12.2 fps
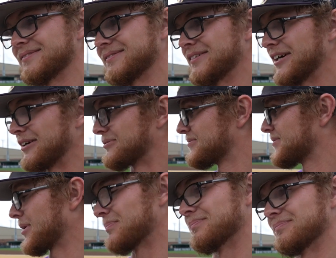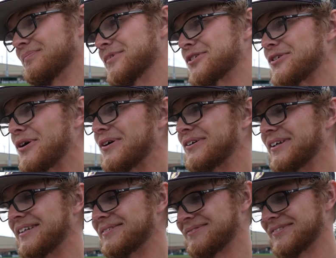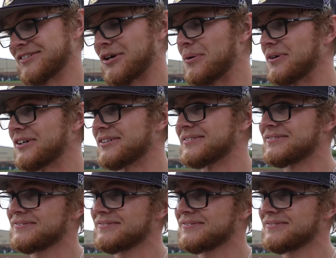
now I'm a starter, and it's going good.